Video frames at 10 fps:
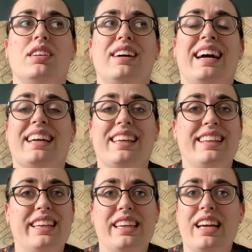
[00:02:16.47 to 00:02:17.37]

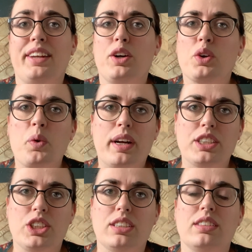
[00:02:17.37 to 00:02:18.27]
agony and our
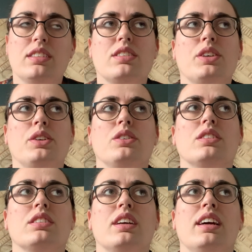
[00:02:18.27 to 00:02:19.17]
questions,
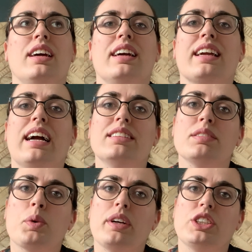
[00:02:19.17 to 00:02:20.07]
those kinds of
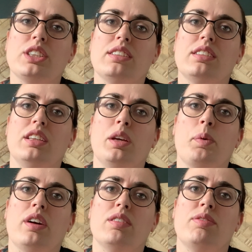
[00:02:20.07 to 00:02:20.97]
questions that you
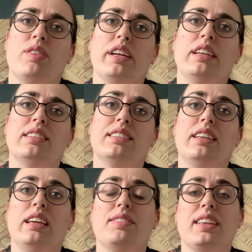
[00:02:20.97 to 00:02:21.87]
are afraid
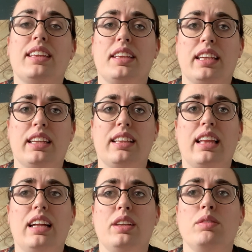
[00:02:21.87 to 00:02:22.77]
to even think, let
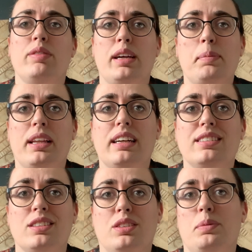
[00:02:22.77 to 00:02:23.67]
alone verbalise
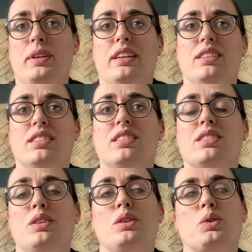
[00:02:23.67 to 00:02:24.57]
to someone else.
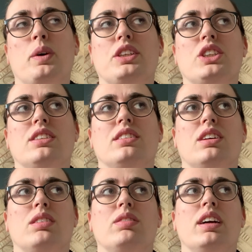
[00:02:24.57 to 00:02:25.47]
So those questions
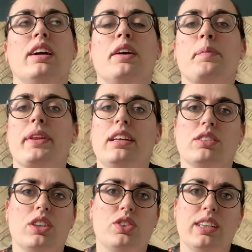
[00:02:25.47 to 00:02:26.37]
of, is
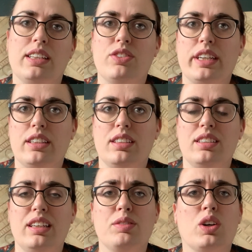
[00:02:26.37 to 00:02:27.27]
God really real?
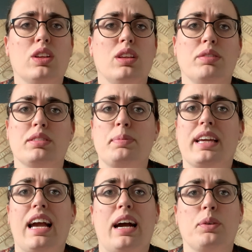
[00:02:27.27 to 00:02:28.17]
If God loved me,
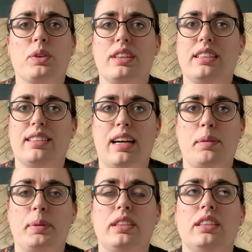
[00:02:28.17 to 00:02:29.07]
how could this
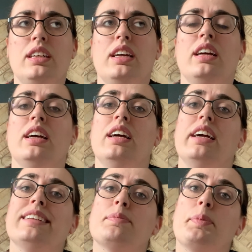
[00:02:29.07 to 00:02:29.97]
happen?
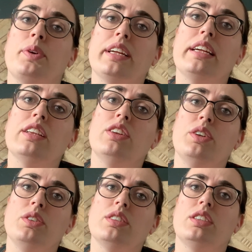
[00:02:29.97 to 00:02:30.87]
It's bringing
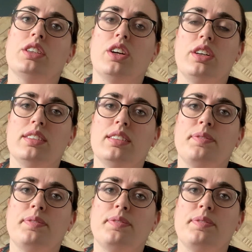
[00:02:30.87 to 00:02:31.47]
those to God.